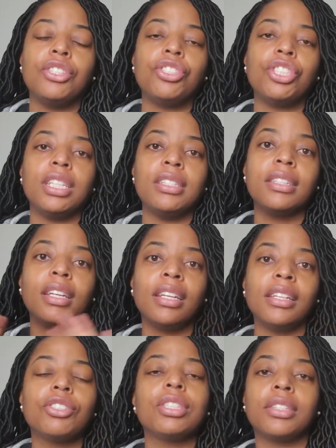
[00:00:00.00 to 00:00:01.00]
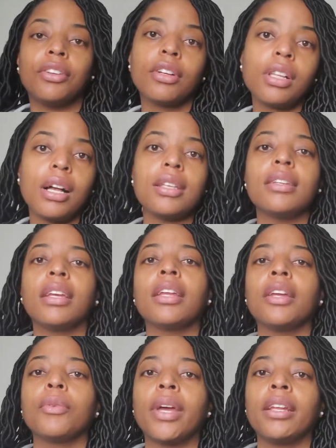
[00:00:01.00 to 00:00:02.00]
She's in her closet
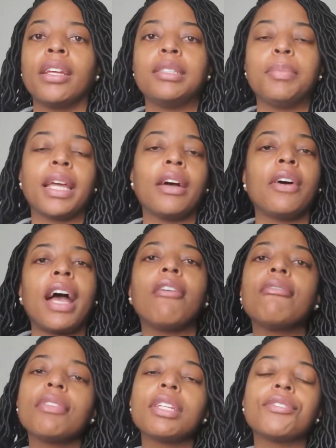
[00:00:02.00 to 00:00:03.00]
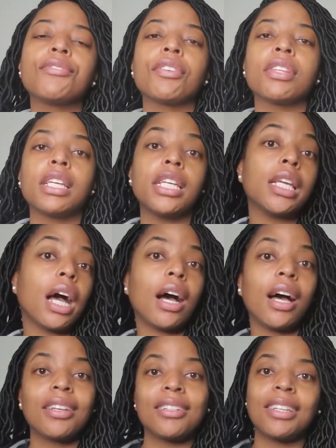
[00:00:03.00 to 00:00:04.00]
getting ready to pick out outfits for the
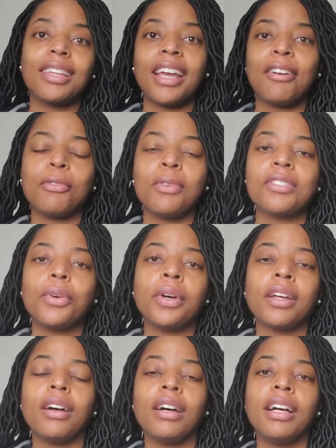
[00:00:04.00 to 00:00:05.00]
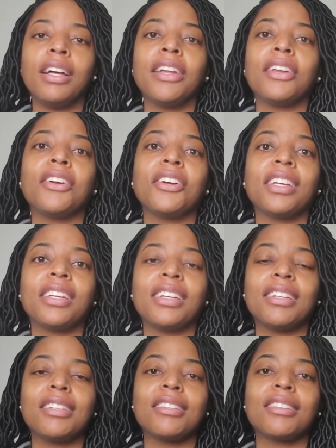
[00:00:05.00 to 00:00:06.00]
yacht that everyone's going on. Her
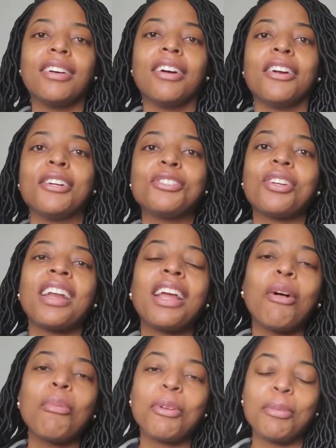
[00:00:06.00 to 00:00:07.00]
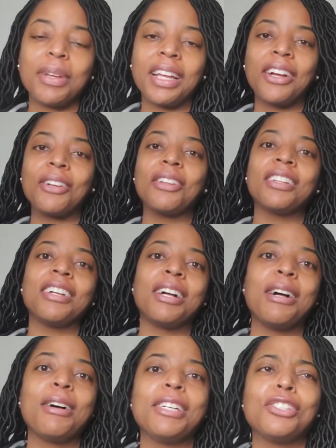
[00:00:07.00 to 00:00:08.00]
kids are trying to help her pick out
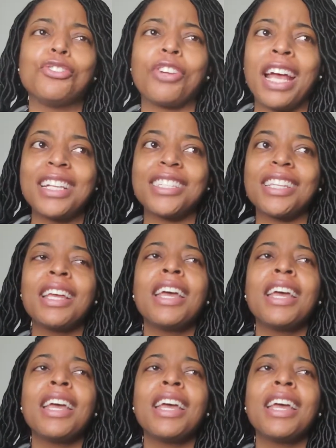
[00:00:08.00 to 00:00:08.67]
a dress.